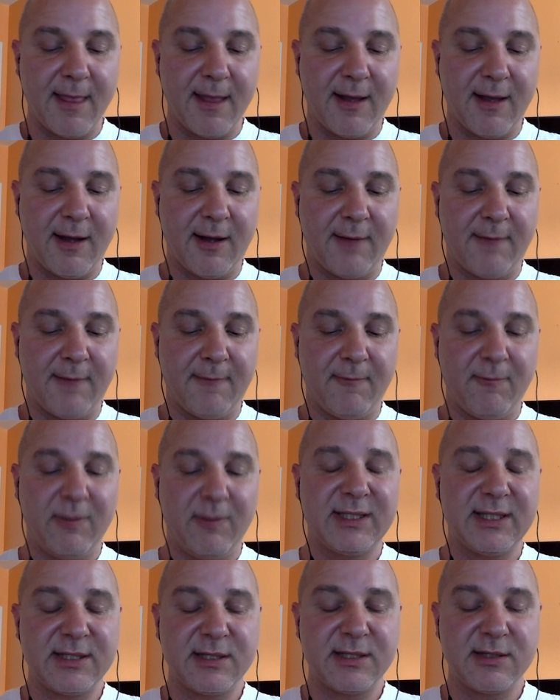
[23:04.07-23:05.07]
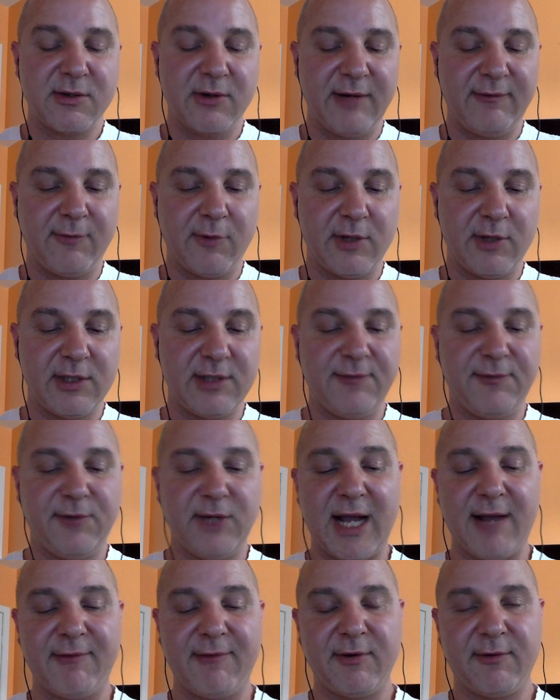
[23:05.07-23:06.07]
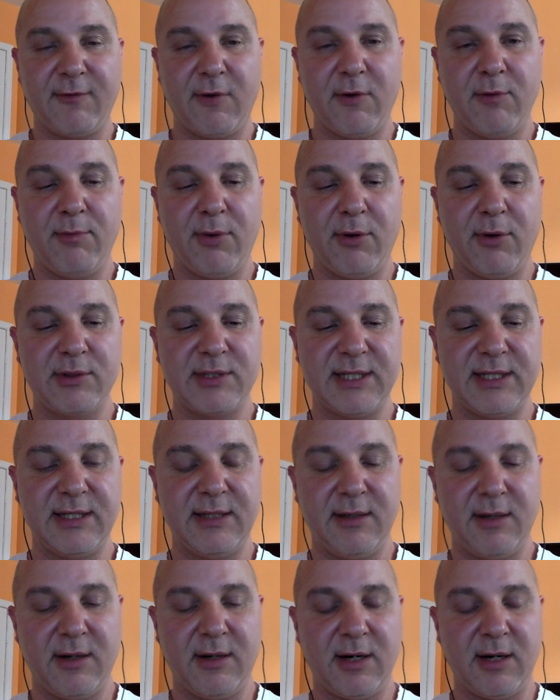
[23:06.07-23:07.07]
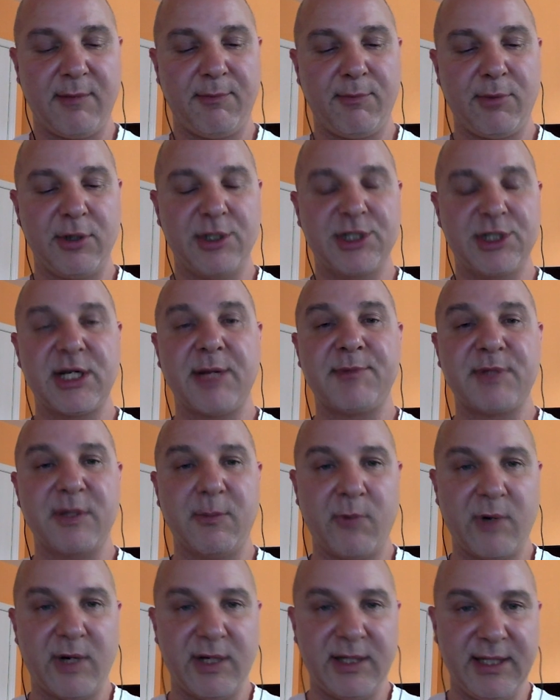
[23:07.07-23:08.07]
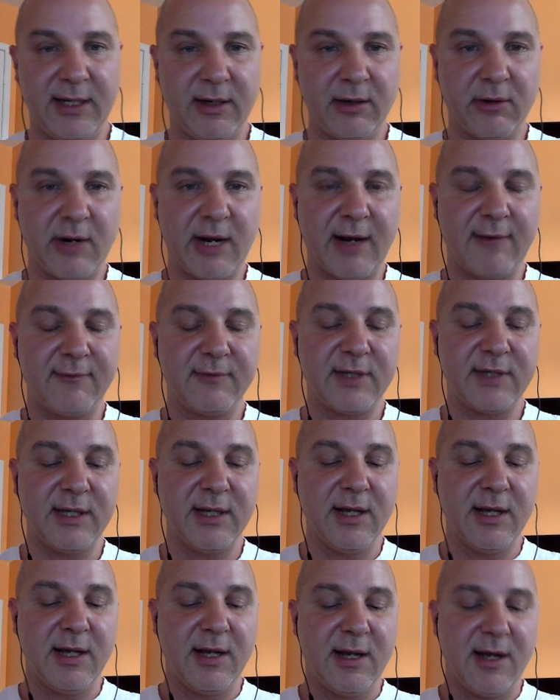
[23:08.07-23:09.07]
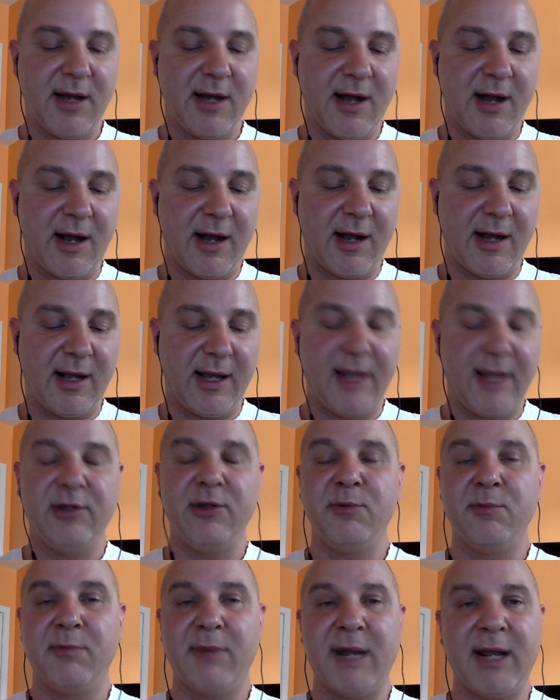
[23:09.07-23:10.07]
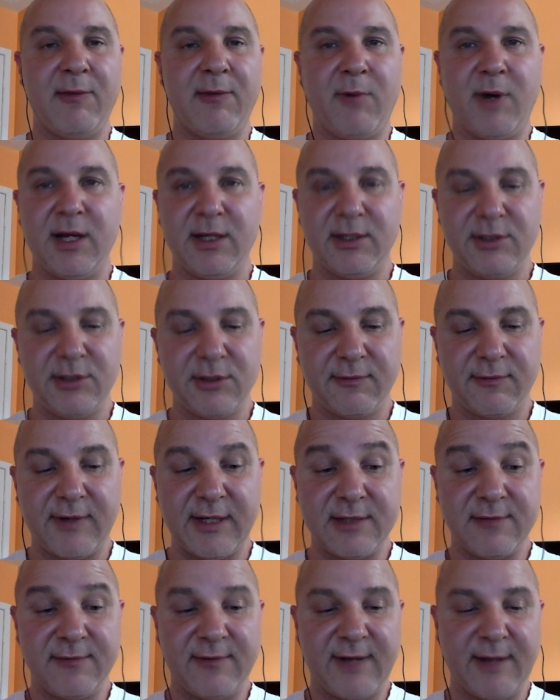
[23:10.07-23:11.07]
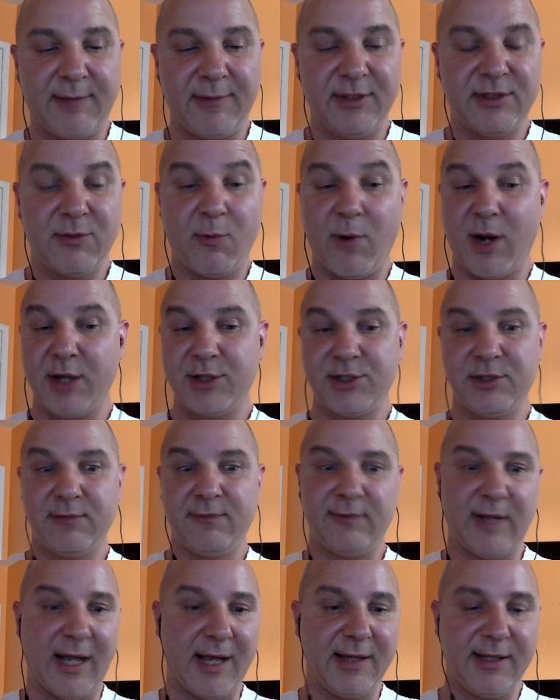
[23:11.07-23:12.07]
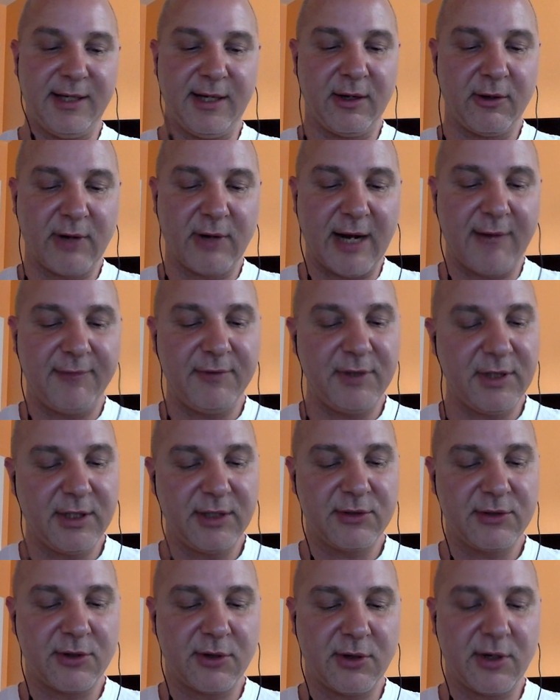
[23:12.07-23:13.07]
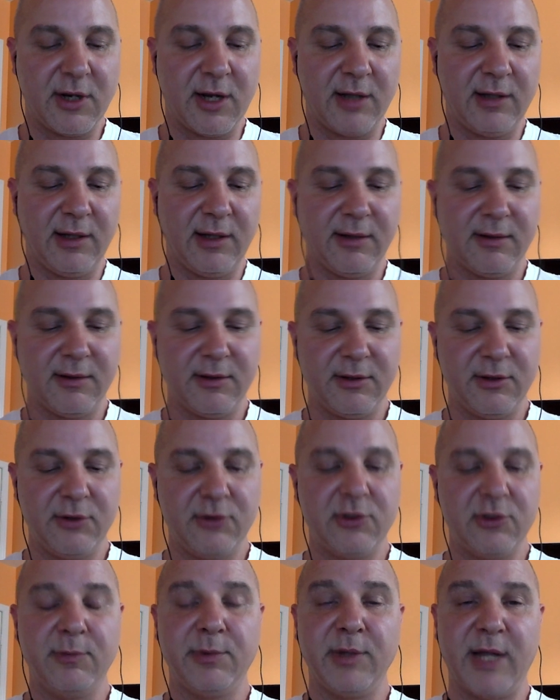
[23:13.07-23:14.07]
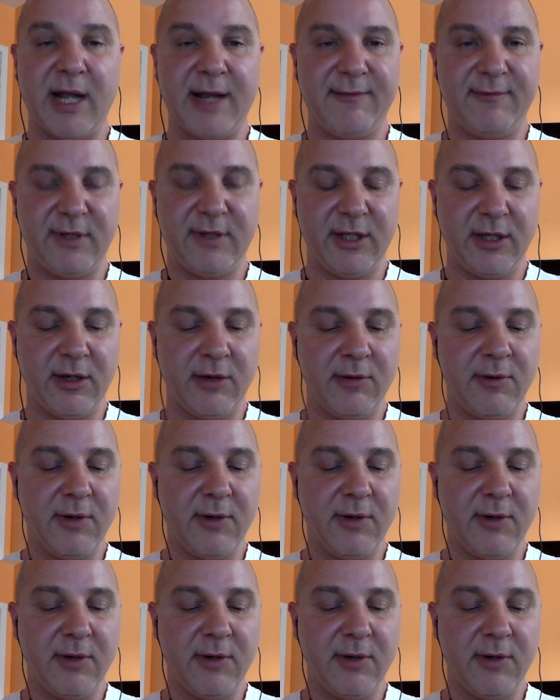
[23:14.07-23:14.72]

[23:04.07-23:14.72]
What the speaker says: What this is great for is if you have your phone posted or perched up somewhere in the aircraft, and you might want your friends and family to watch you fly the aircraft, you can turn on YouTube live video.